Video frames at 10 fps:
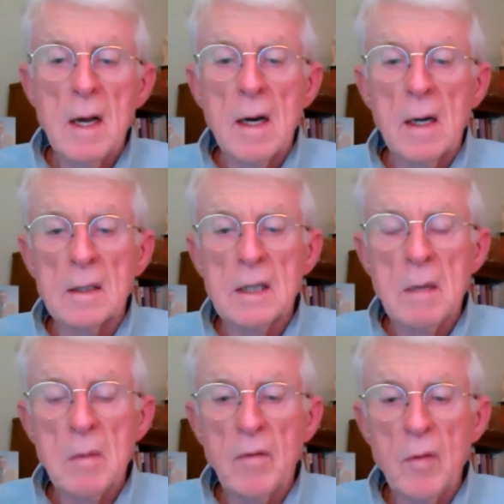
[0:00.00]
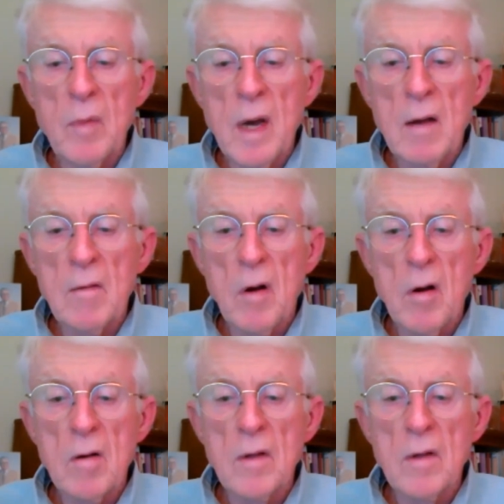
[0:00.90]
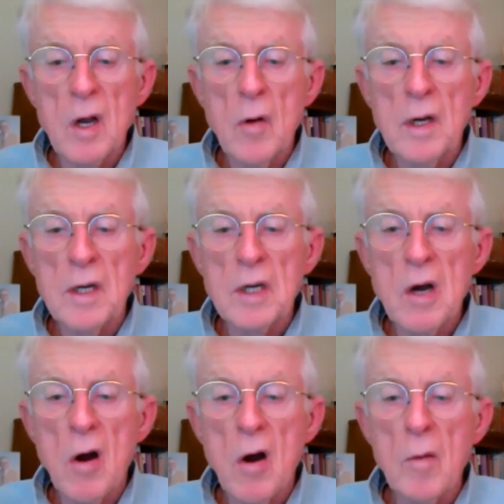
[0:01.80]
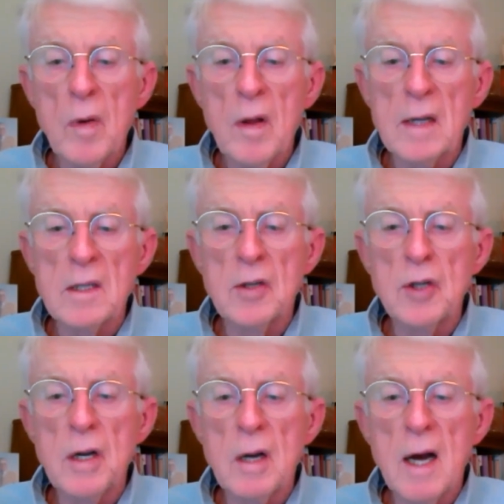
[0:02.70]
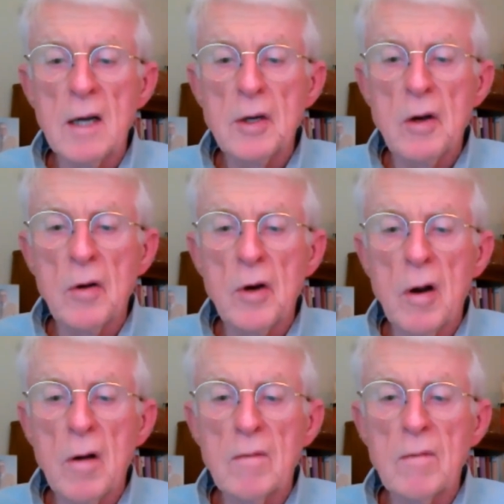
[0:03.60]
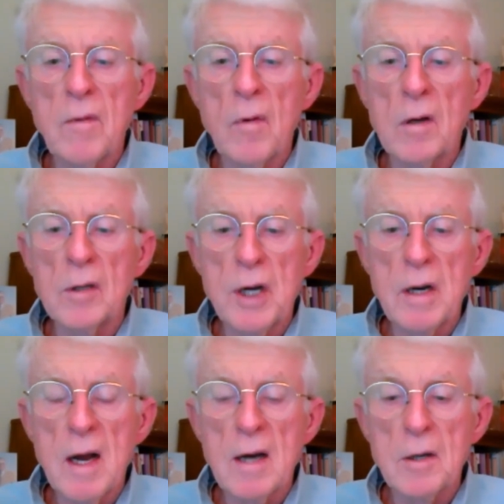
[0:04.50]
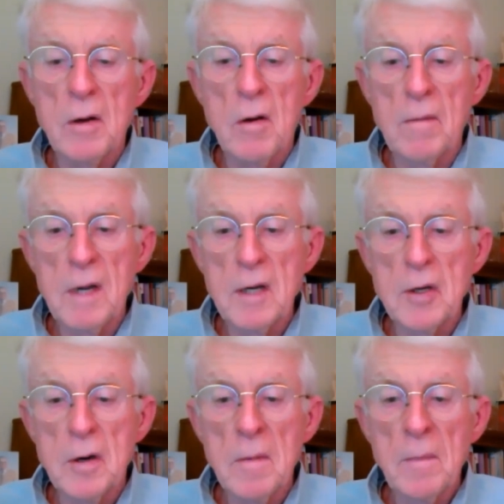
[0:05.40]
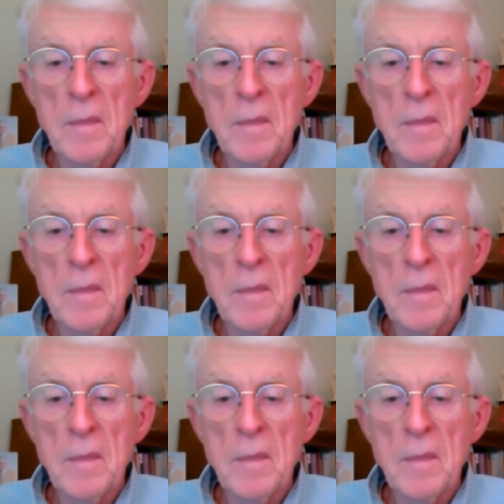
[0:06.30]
Some of you may have heard of the Cody Scarp. That's a geological term for a geological feature.